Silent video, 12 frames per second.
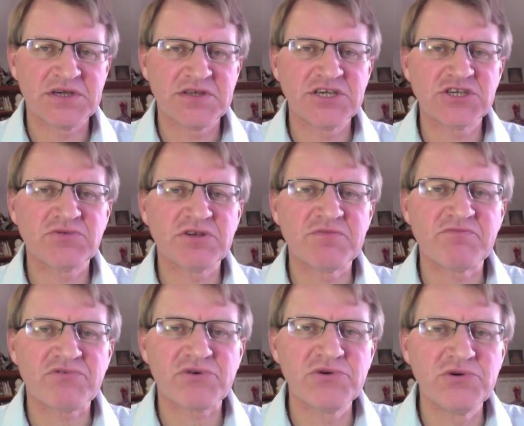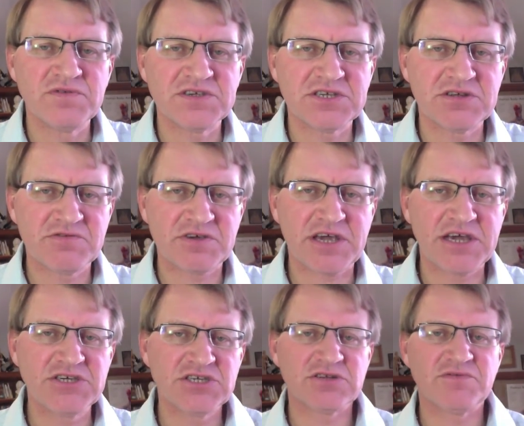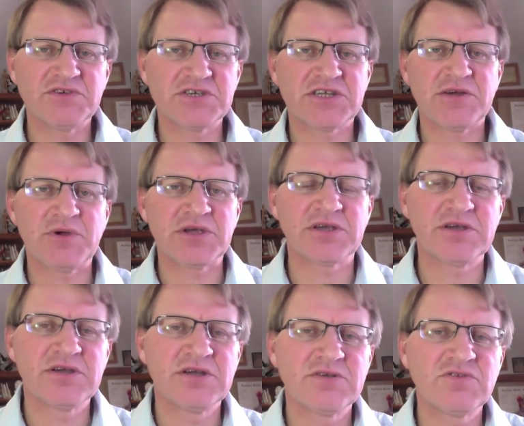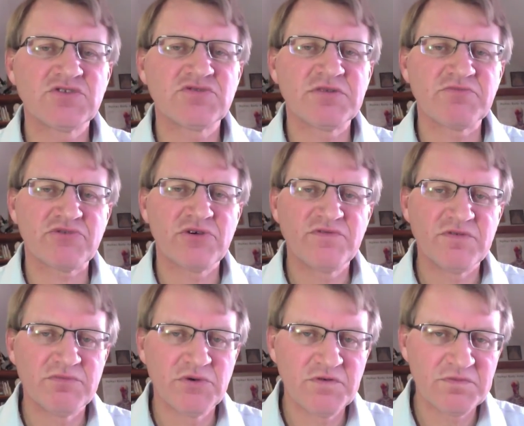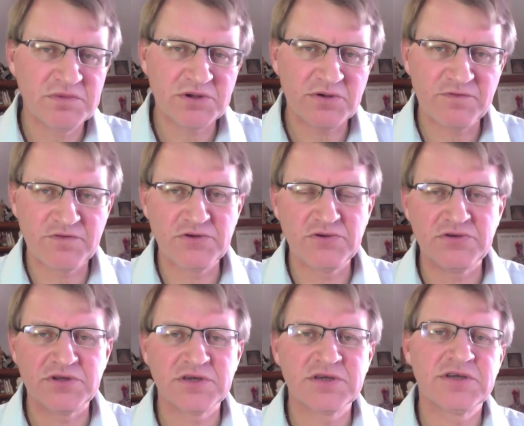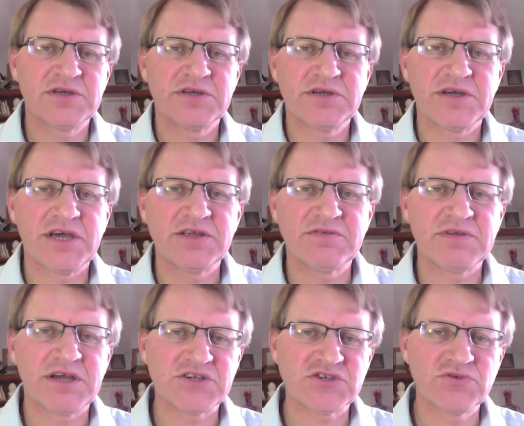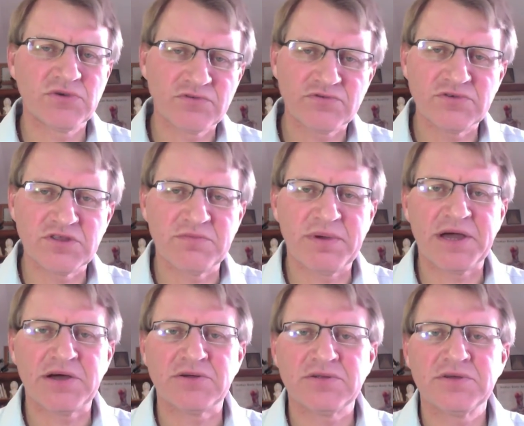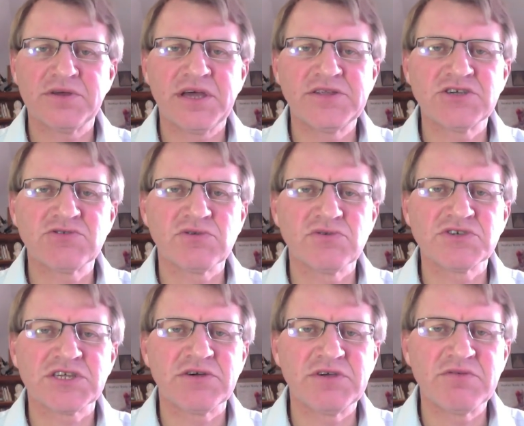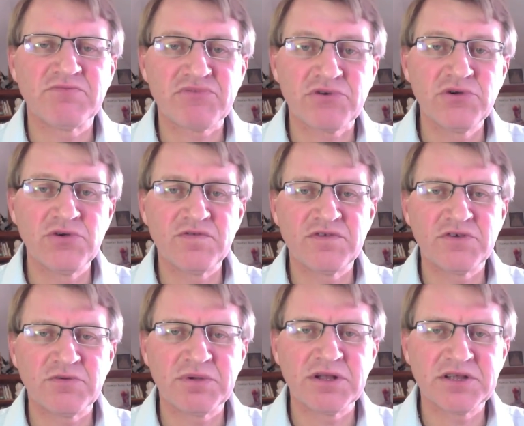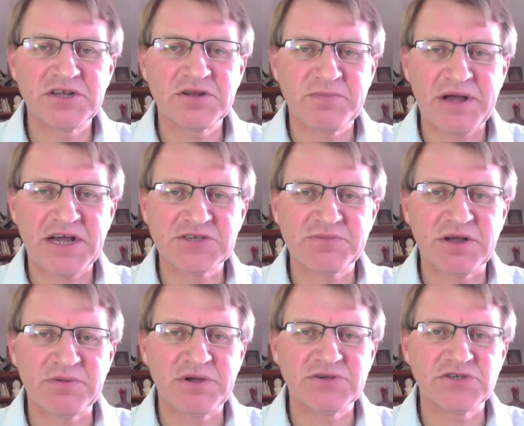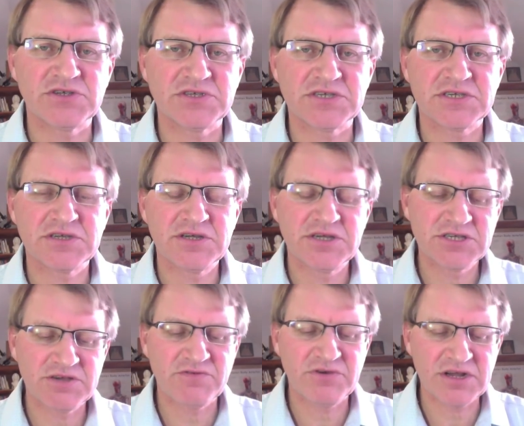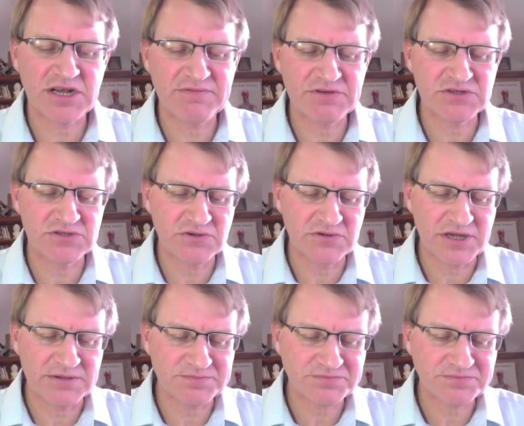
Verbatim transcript: This will improve acidification of the stomach. This will improve the movement of food and uh, stool through the bowel. And this will also improve your ability to pass bowel motions. So very clever to do that.